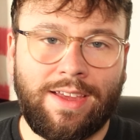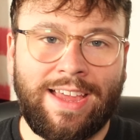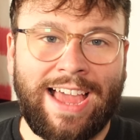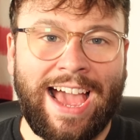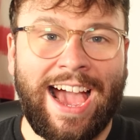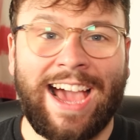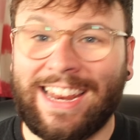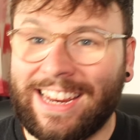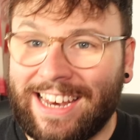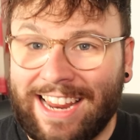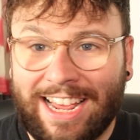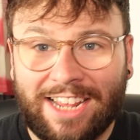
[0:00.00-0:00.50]

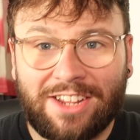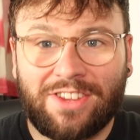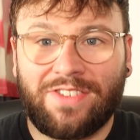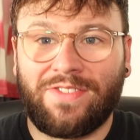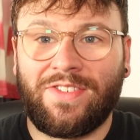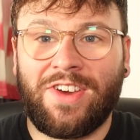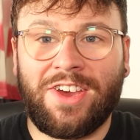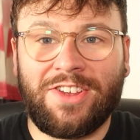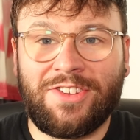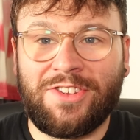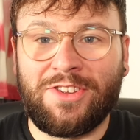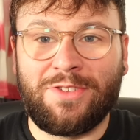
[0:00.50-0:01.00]
Adidas
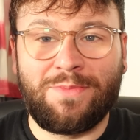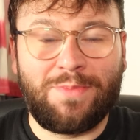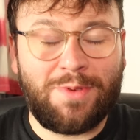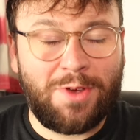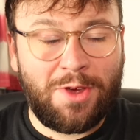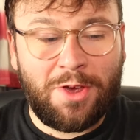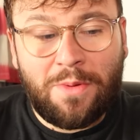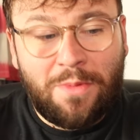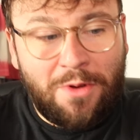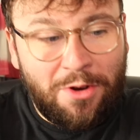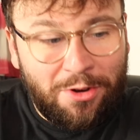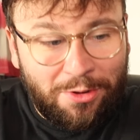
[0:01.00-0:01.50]
versus
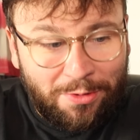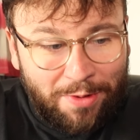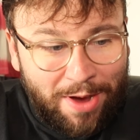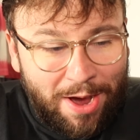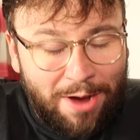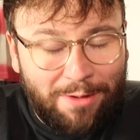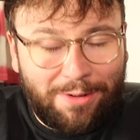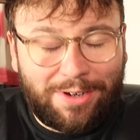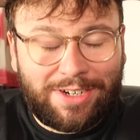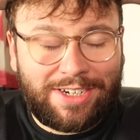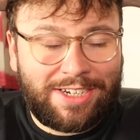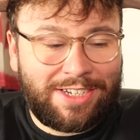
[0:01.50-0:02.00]
Puma as
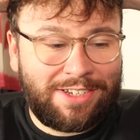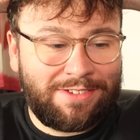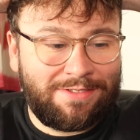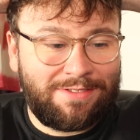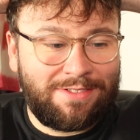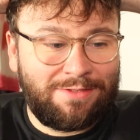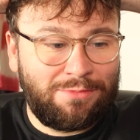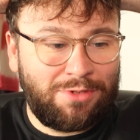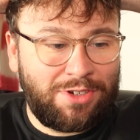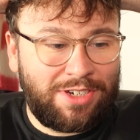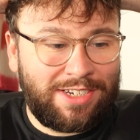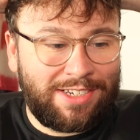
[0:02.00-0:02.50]
well, which
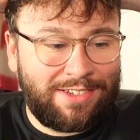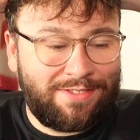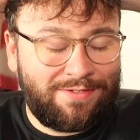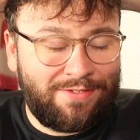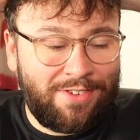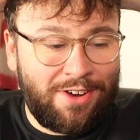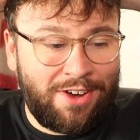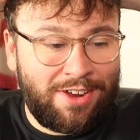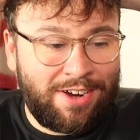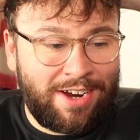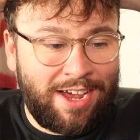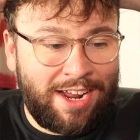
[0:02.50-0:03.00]
is
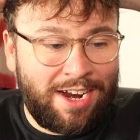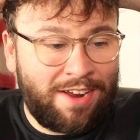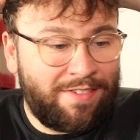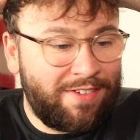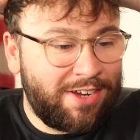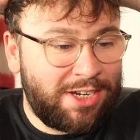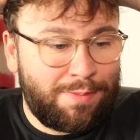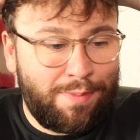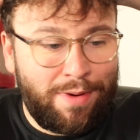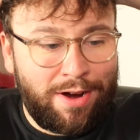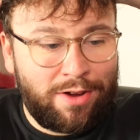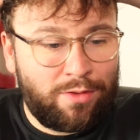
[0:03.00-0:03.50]
fun. And I've
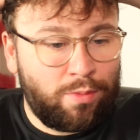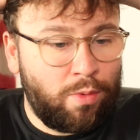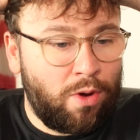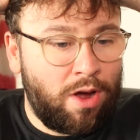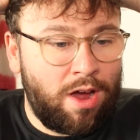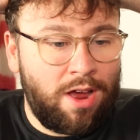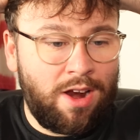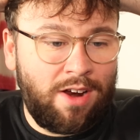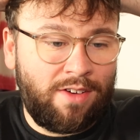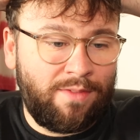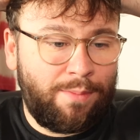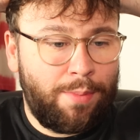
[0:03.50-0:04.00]
expressed
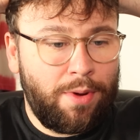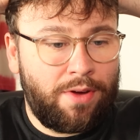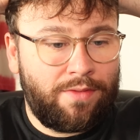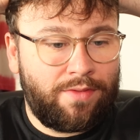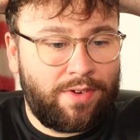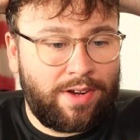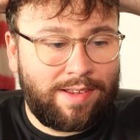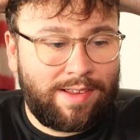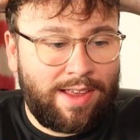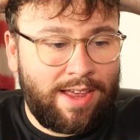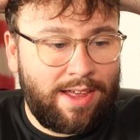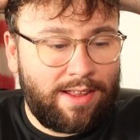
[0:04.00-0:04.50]
why I love both
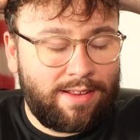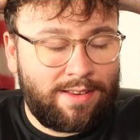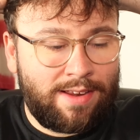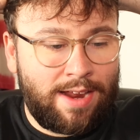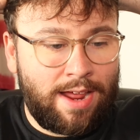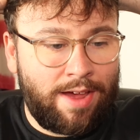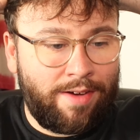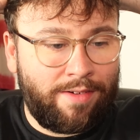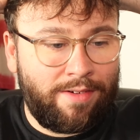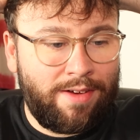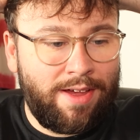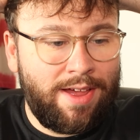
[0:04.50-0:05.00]
of these kits
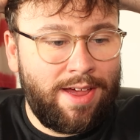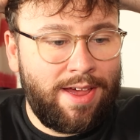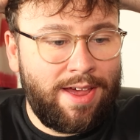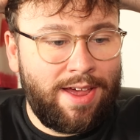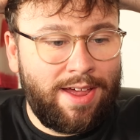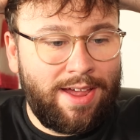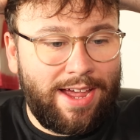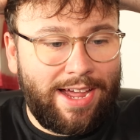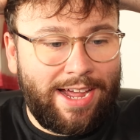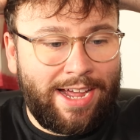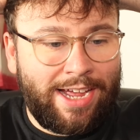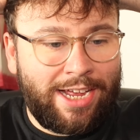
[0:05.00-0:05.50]
now.
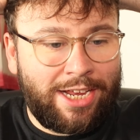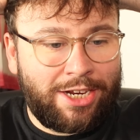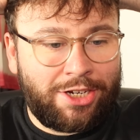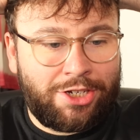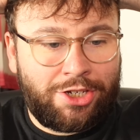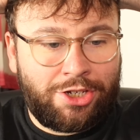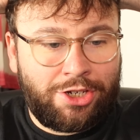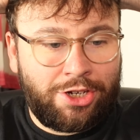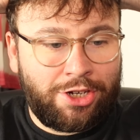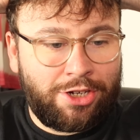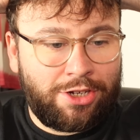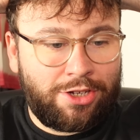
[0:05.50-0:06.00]
It's
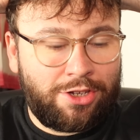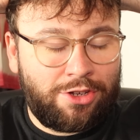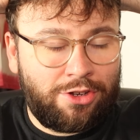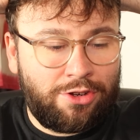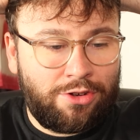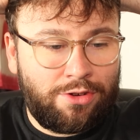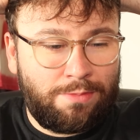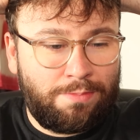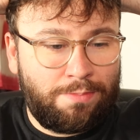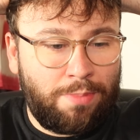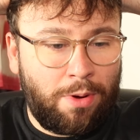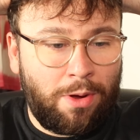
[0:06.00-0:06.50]
just
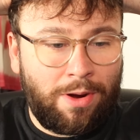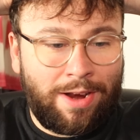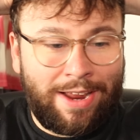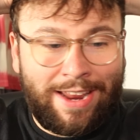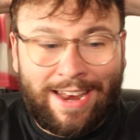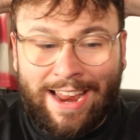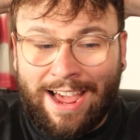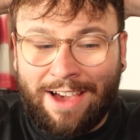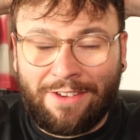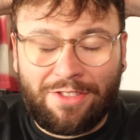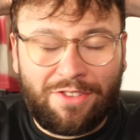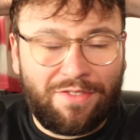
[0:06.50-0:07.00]

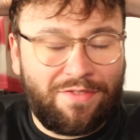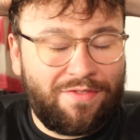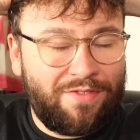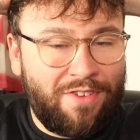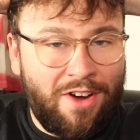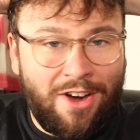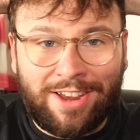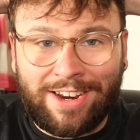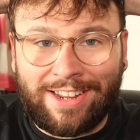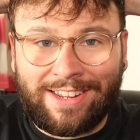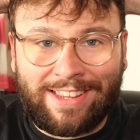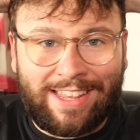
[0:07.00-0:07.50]
pulling out the
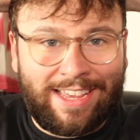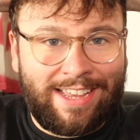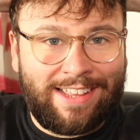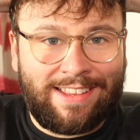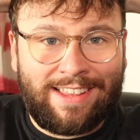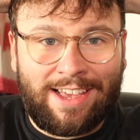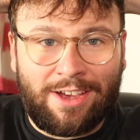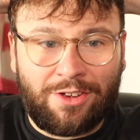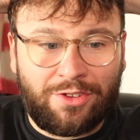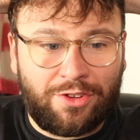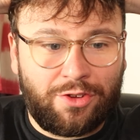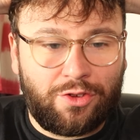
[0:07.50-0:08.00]
finer
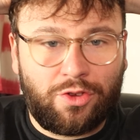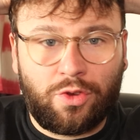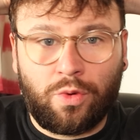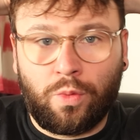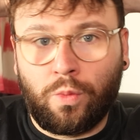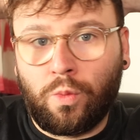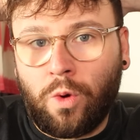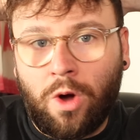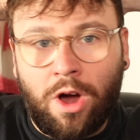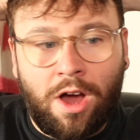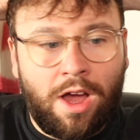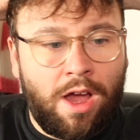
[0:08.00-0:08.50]
details as to
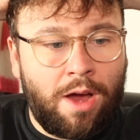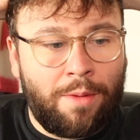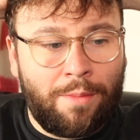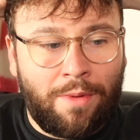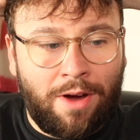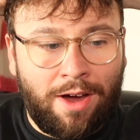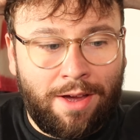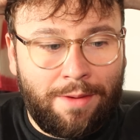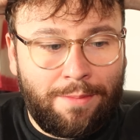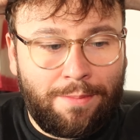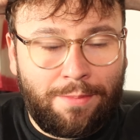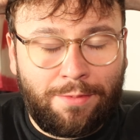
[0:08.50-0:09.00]
why I
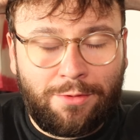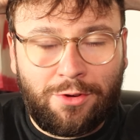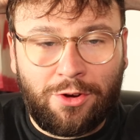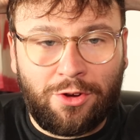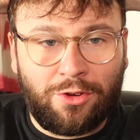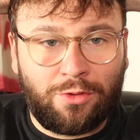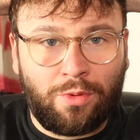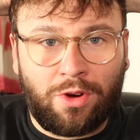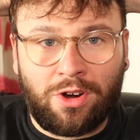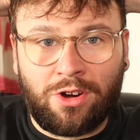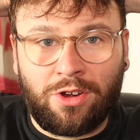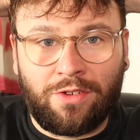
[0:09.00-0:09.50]
might
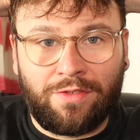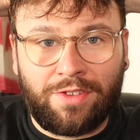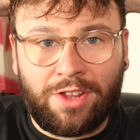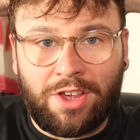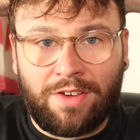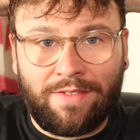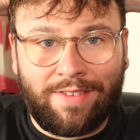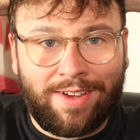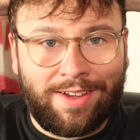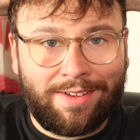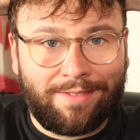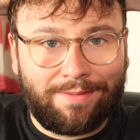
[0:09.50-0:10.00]
choose one over
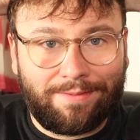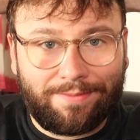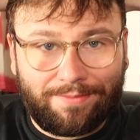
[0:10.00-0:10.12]
the other.